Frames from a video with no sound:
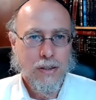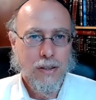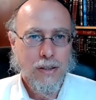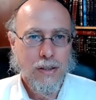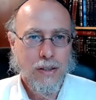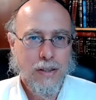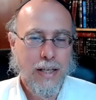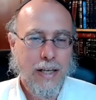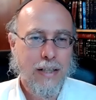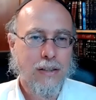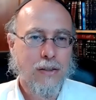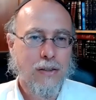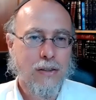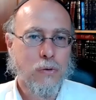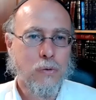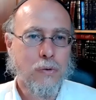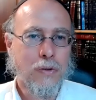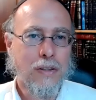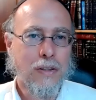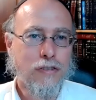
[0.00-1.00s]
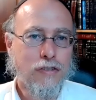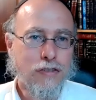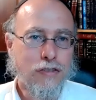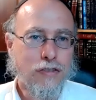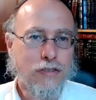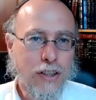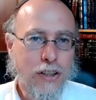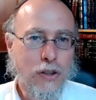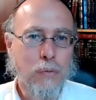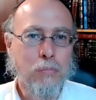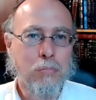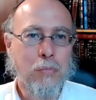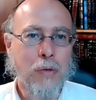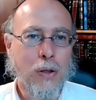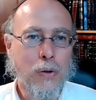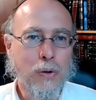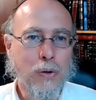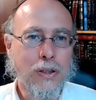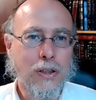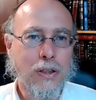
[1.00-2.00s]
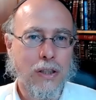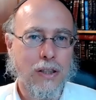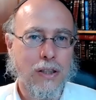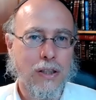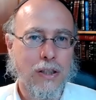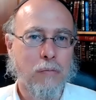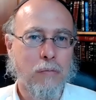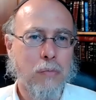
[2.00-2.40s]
That we feel mostly,